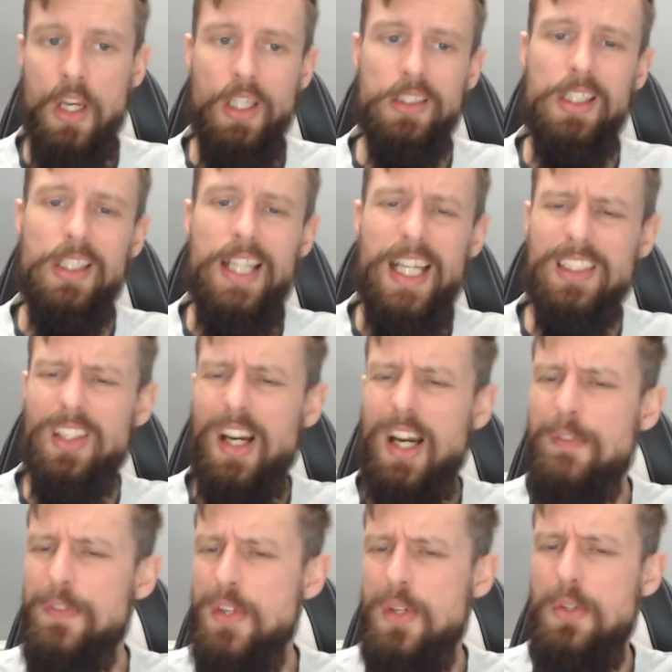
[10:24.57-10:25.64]
So there's like a
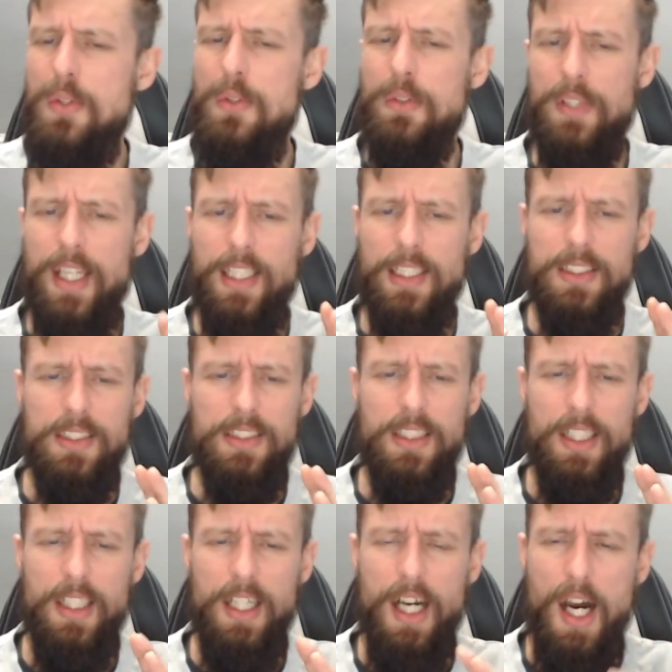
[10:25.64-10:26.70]
few things
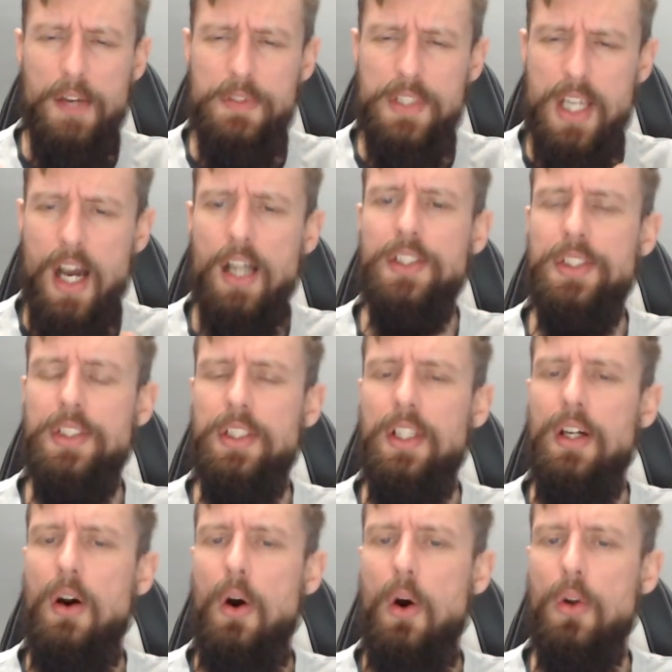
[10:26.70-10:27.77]
that I've touched
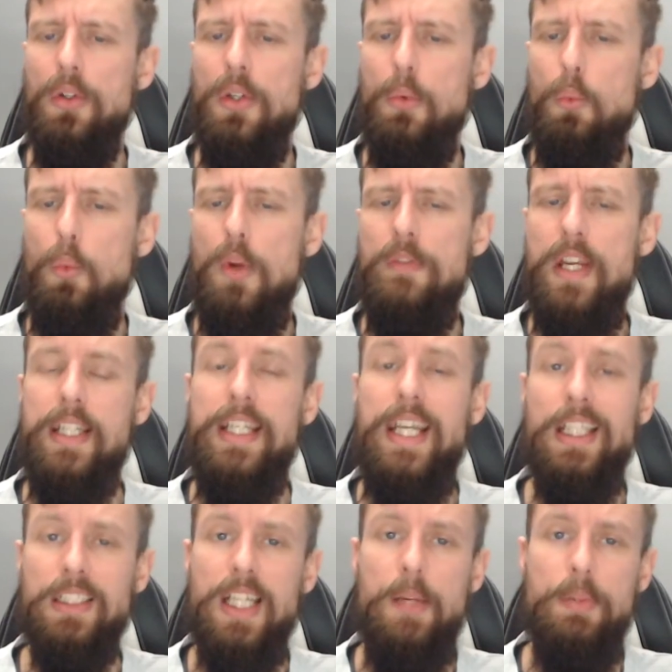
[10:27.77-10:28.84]
on within the
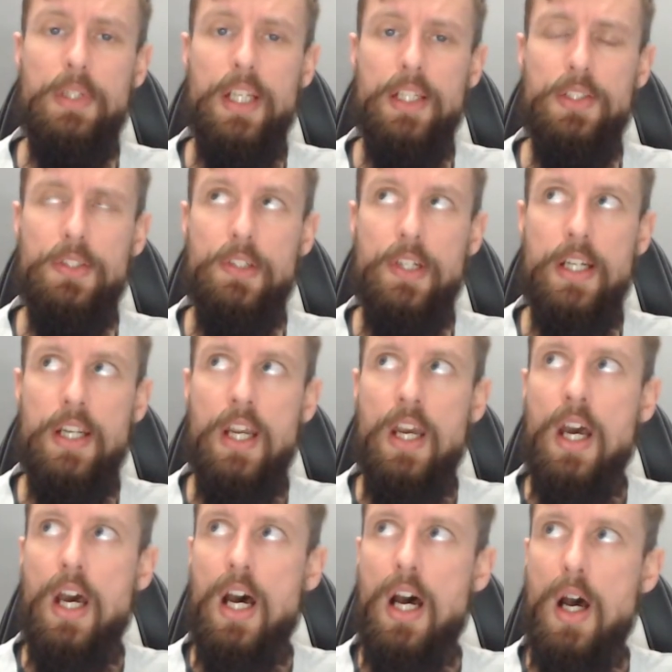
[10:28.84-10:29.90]
entertainment industry,
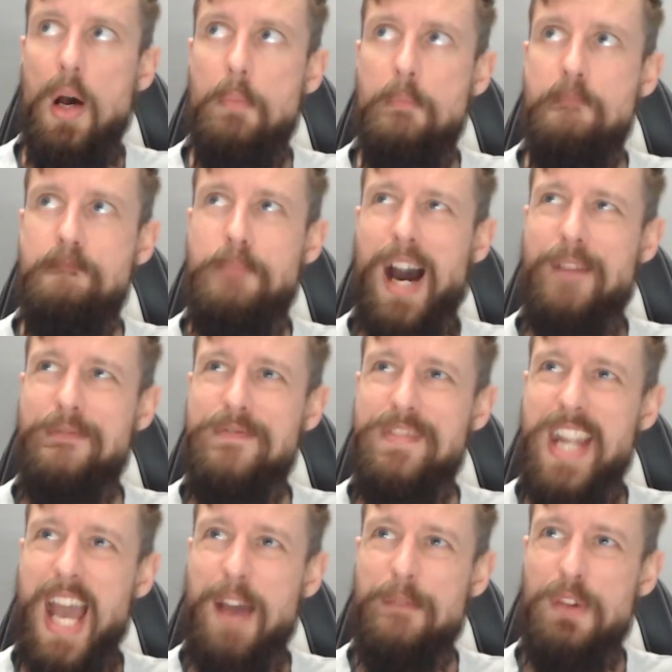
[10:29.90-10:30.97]
but I've
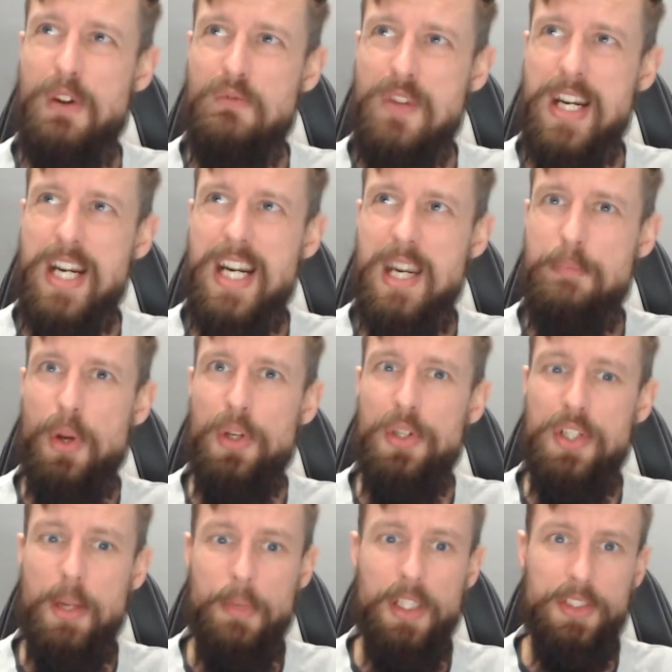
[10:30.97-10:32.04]
never really
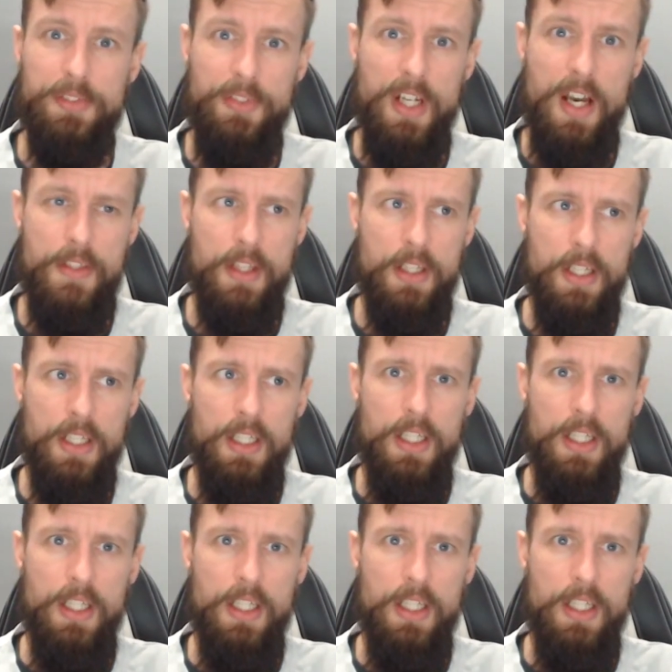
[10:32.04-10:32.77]
pushed it much further.